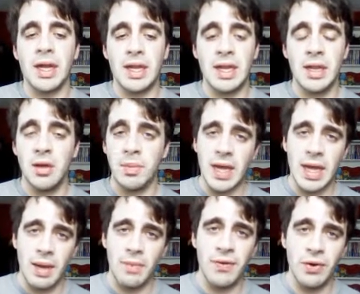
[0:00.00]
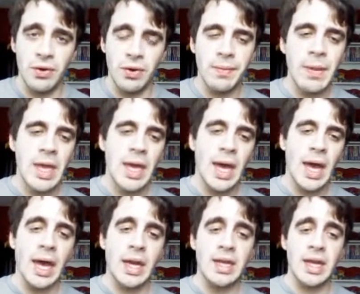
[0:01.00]
to continue picking up Voodoo.
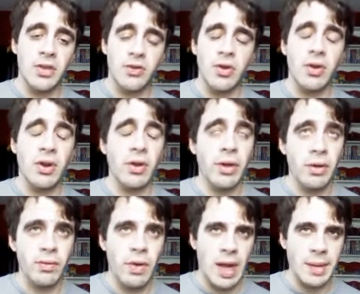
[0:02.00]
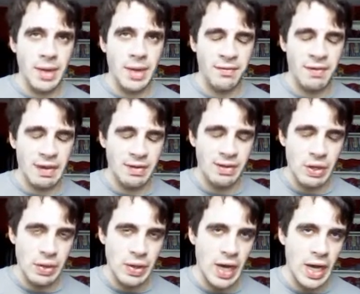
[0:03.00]
Uh, Deathstroke, although Rob Liefeld's
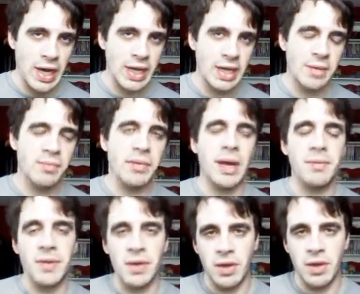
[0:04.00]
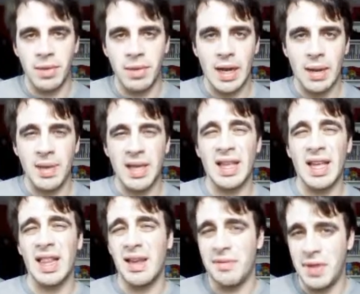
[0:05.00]
going on it, I'm still going to pick it up because I
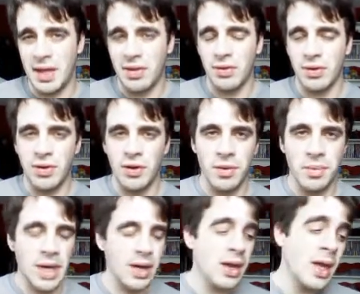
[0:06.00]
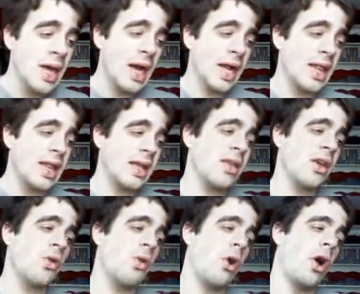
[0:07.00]
love Deathstroke the Terminator. Unless the
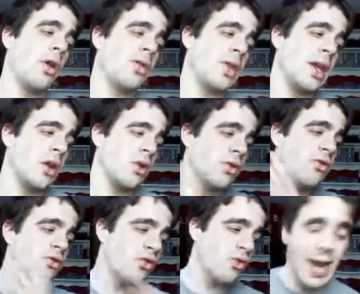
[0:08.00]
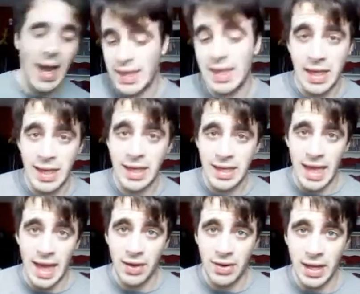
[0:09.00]
quality goes drastically
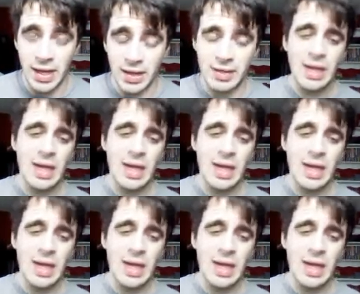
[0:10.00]
downhill,